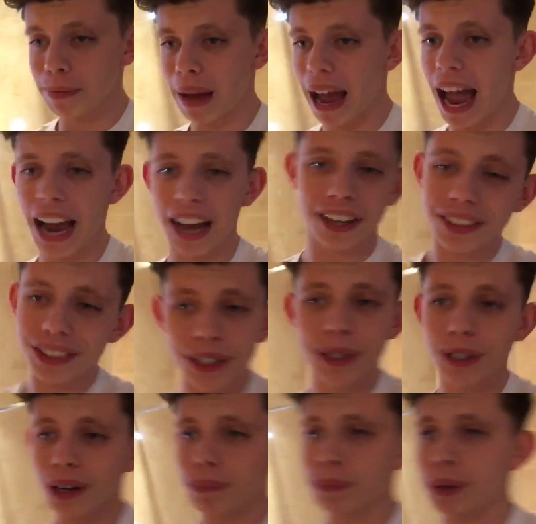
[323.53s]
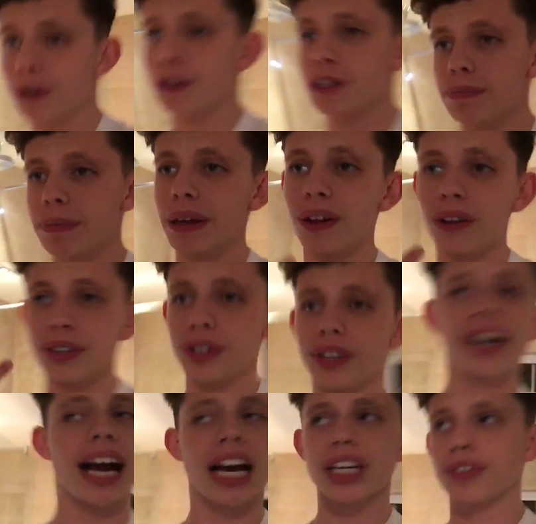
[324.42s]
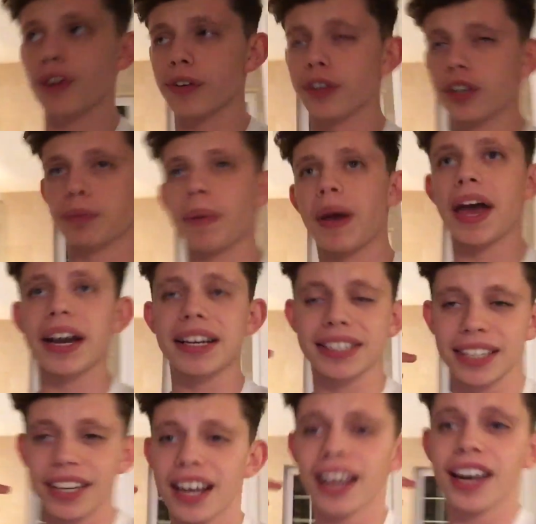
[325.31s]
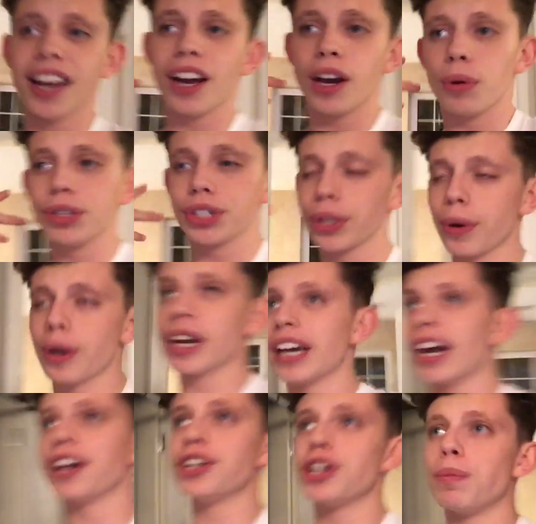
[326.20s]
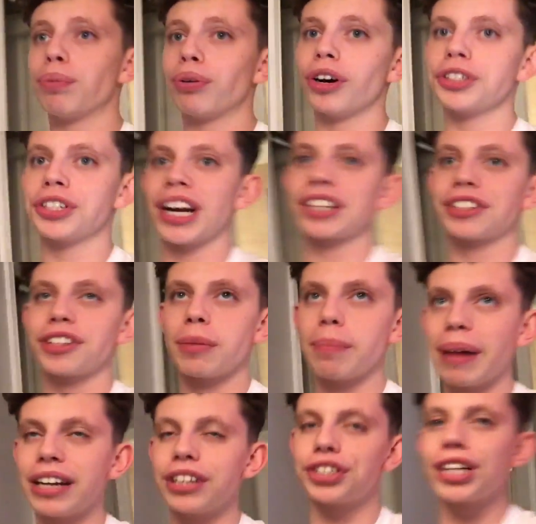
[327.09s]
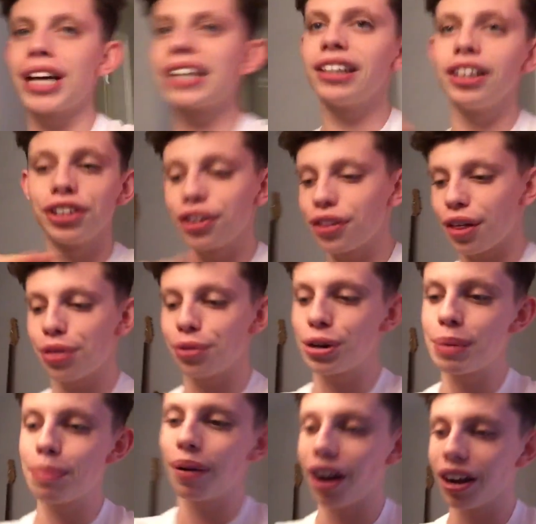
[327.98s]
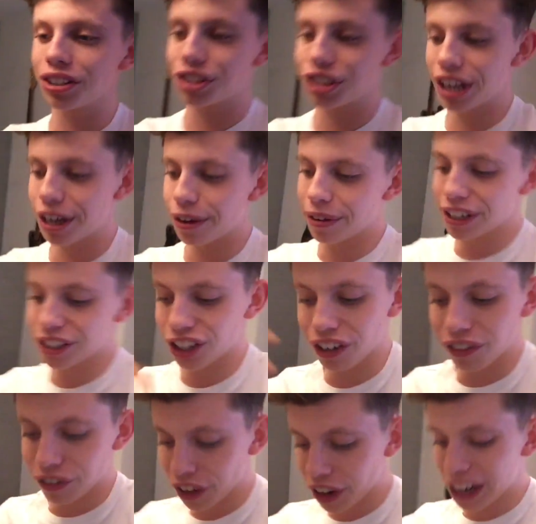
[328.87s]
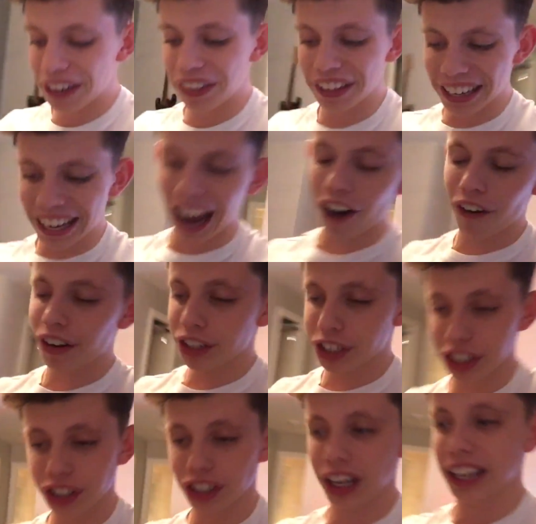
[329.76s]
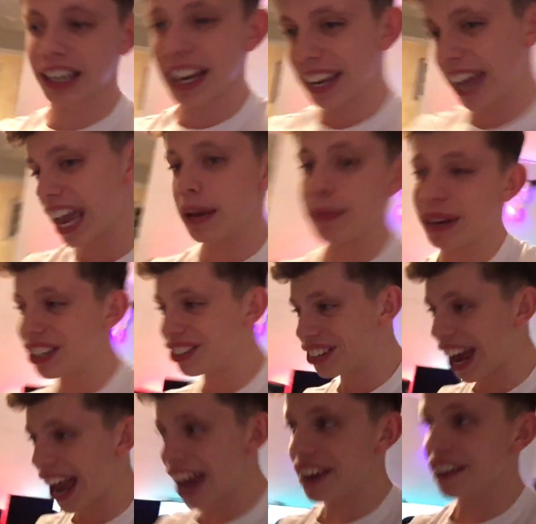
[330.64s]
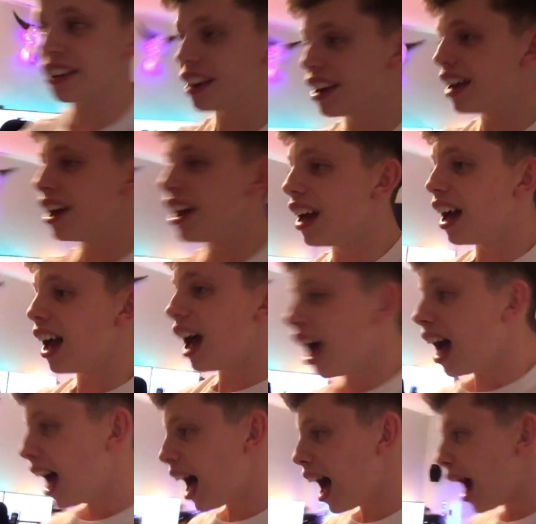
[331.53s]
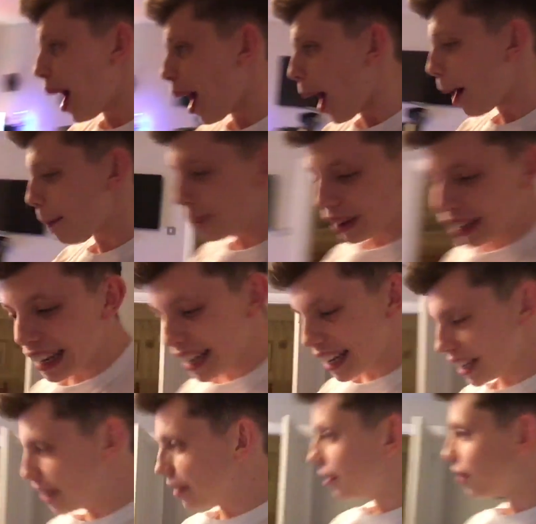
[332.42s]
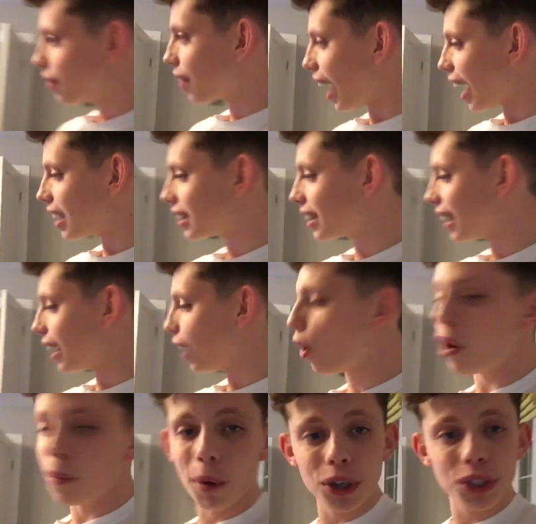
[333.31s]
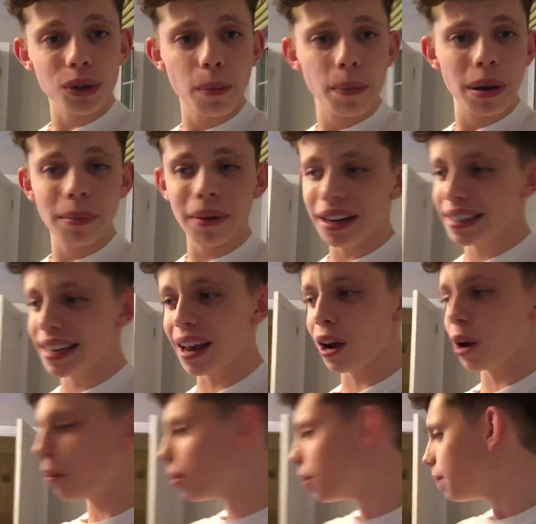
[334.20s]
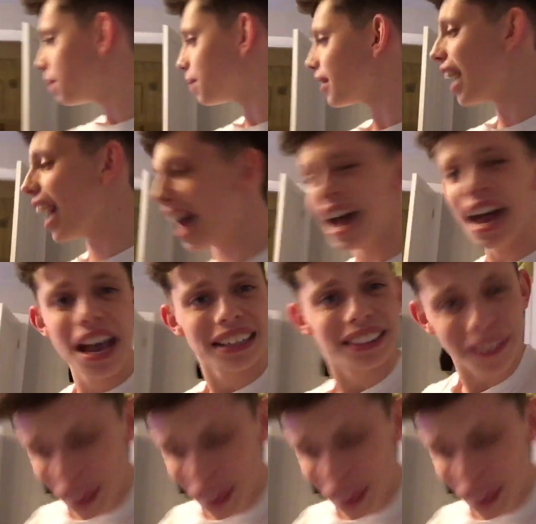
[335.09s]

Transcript: back, new computer's built, you guys have got the specs. We're doing a new project on the main channel, another three-part series, converting the garage into like a gaming den. I believe that is it. Oh, I'm also on Pit Myself. Yeah, so